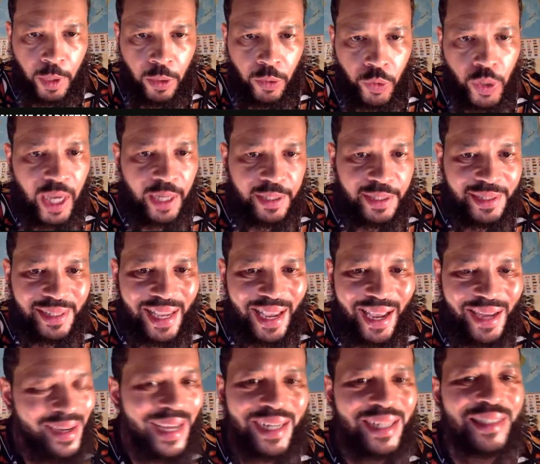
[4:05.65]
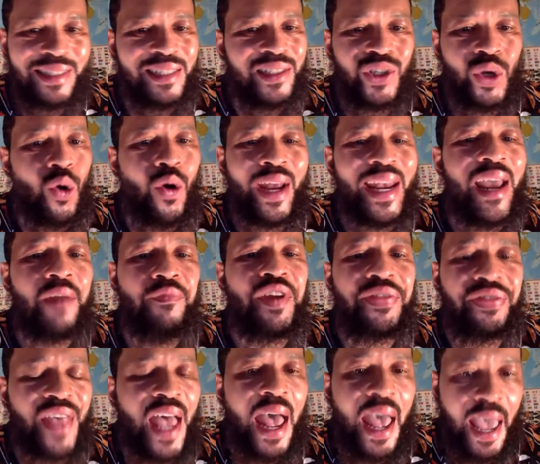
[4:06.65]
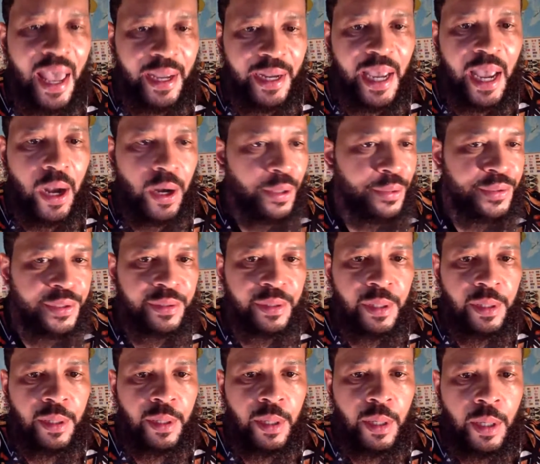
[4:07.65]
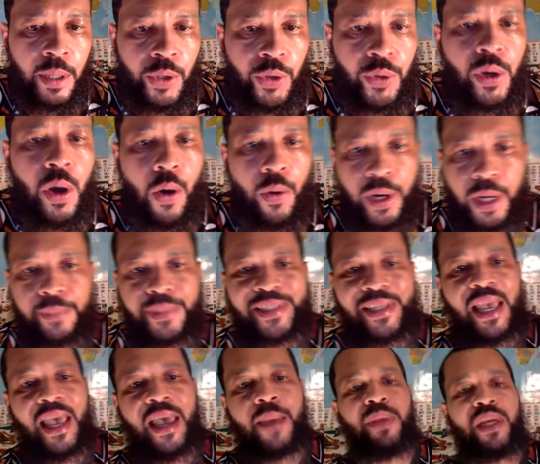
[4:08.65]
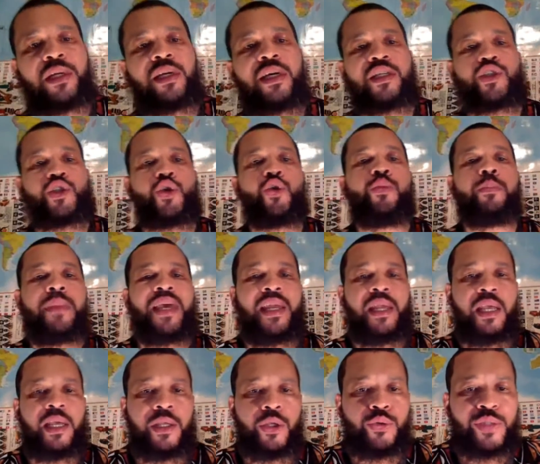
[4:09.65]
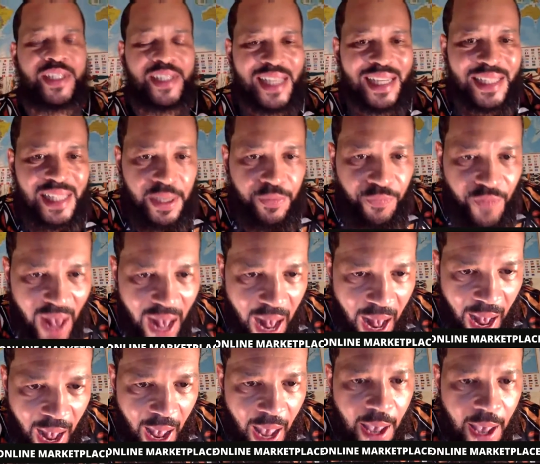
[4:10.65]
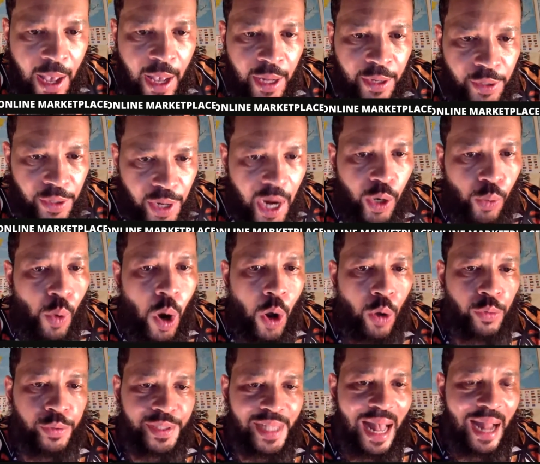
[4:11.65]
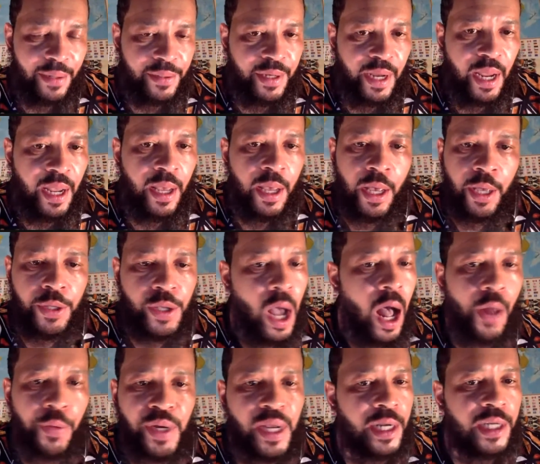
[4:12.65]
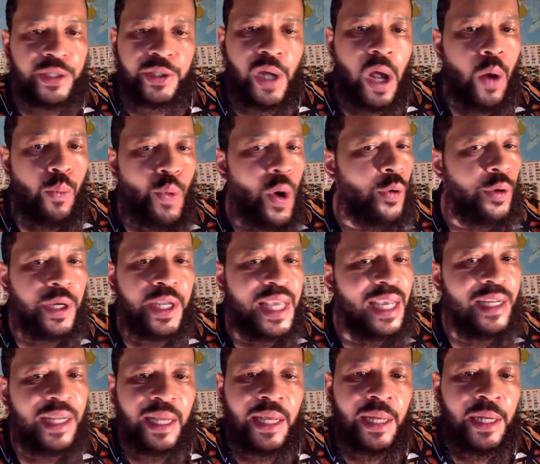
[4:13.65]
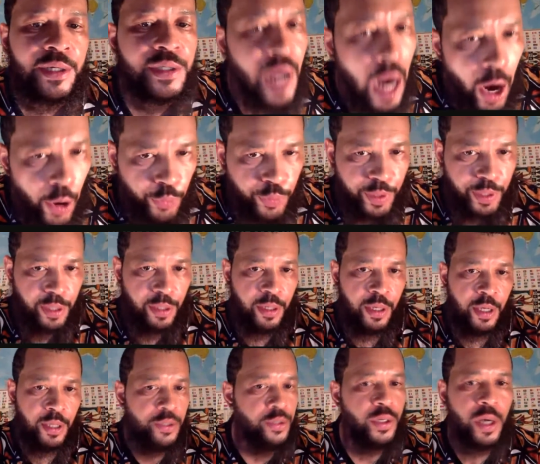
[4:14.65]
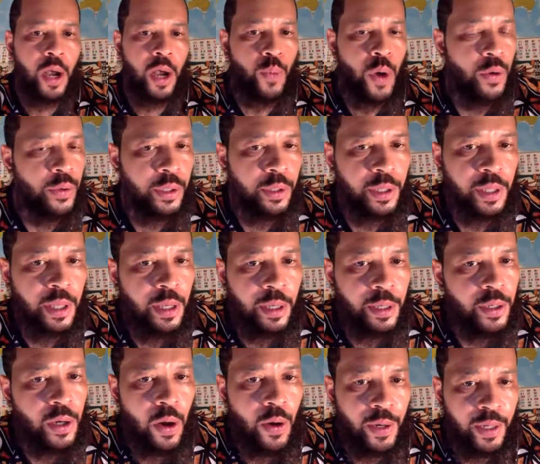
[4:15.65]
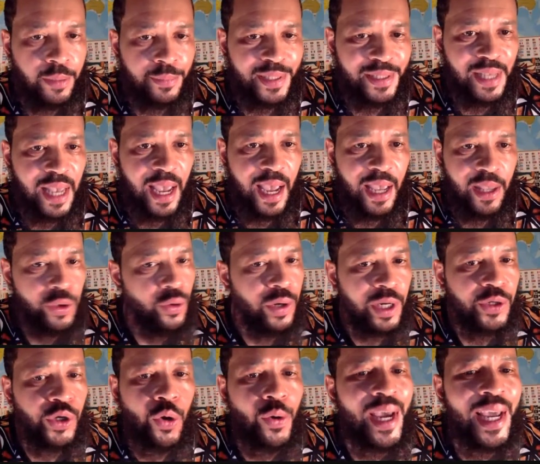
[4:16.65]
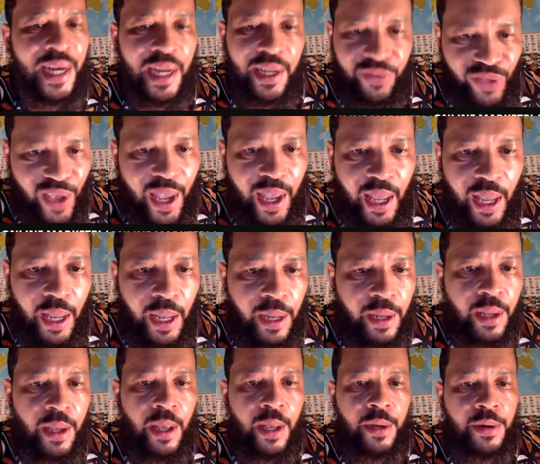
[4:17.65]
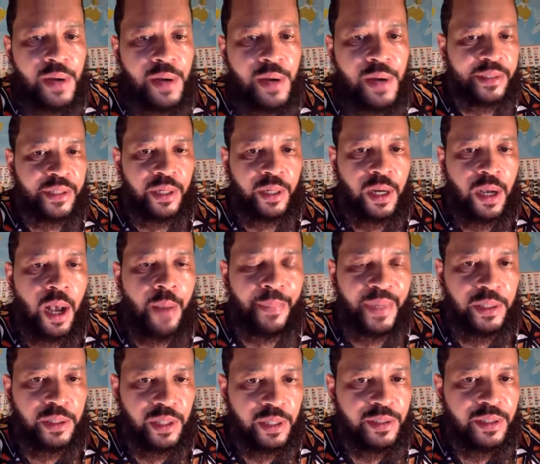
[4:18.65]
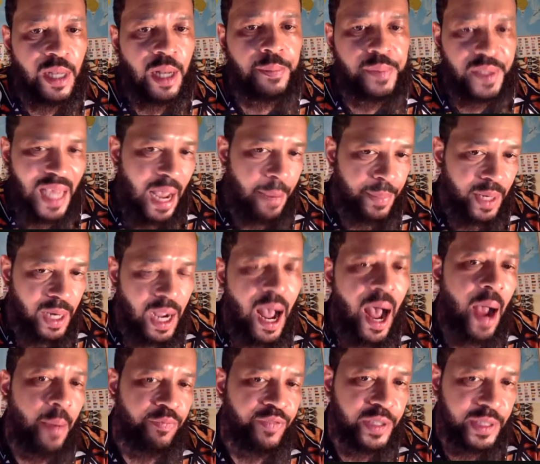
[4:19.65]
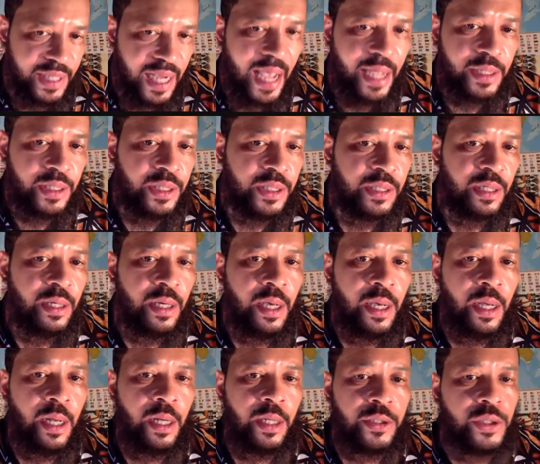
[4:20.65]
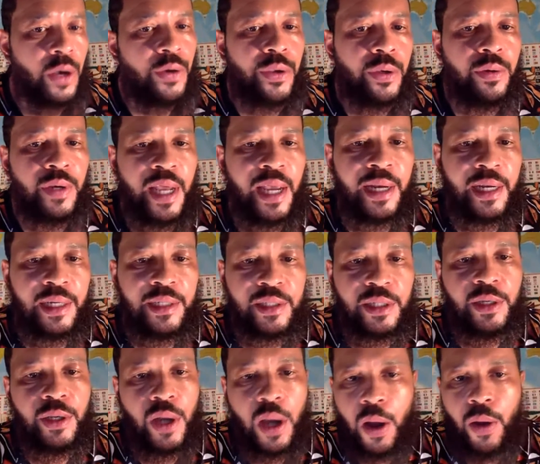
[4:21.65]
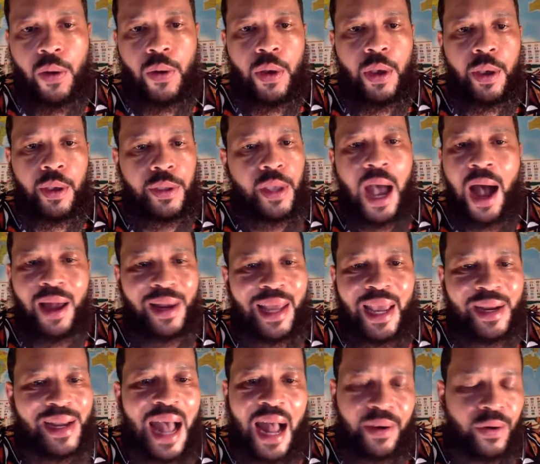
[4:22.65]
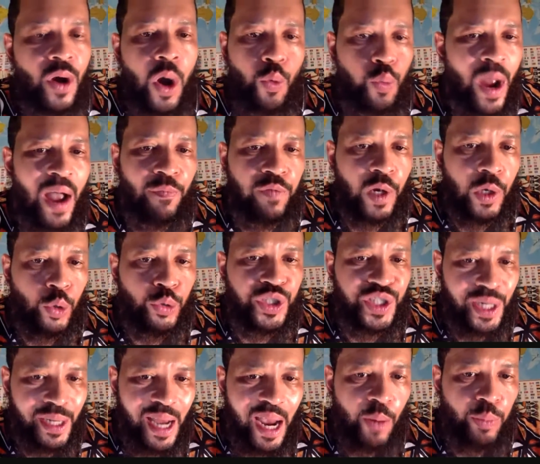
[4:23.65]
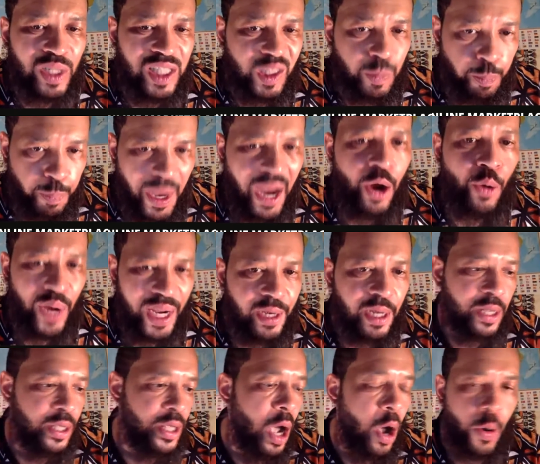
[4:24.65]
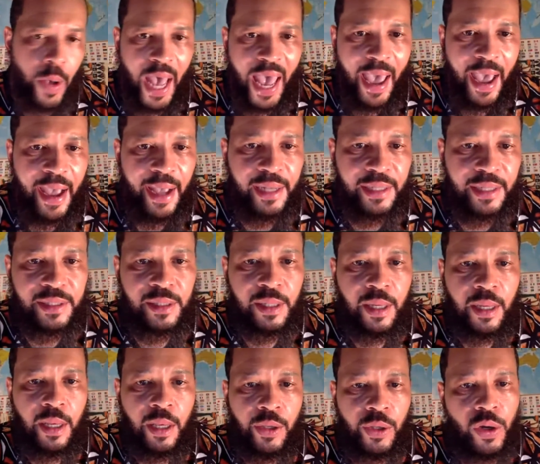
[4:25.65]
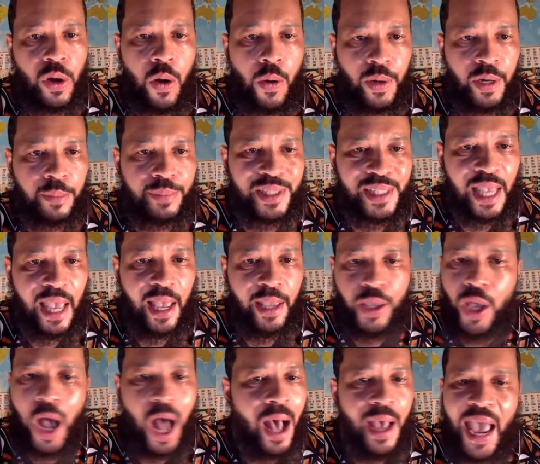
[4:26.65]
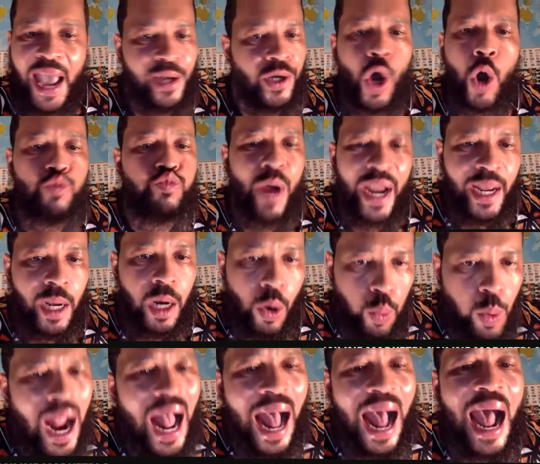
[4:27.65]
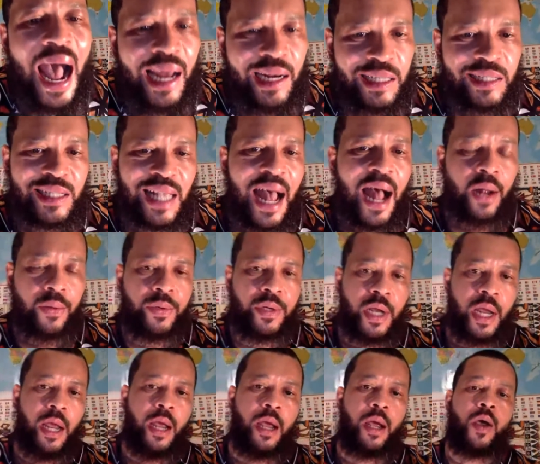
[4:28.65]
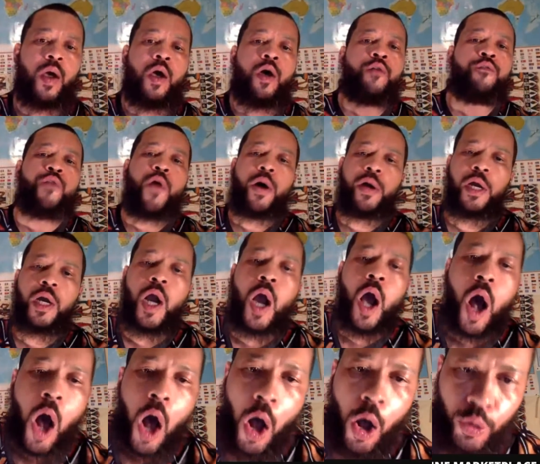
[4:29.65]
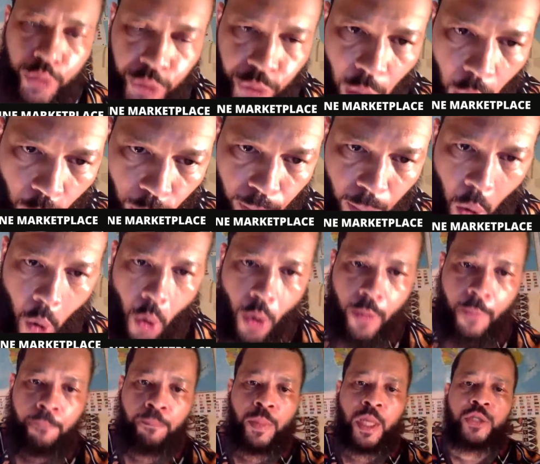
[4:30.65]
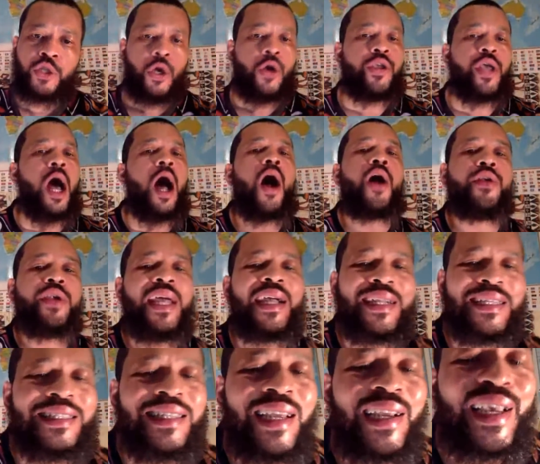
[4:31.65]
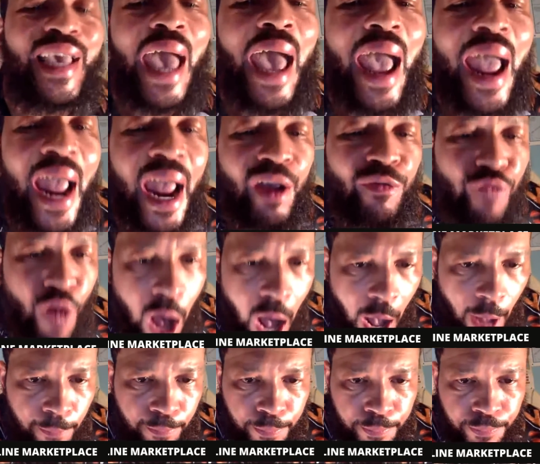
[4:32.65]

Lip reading: You understand? Niggas is doing everything else. You know what I'm saying? Because too many of you sissified Negroes out there, y'all niggas don't want to get dirty. You don't want to, you know what I'm saying? You would do anything not to come into some type of confrontation. So you niggas, you know, y'all ain't got no revolutionary spirit in your ass. You know what I'm saying? Y'all ain't no real riders out there for the cause no more. So y'all niggas done gave up.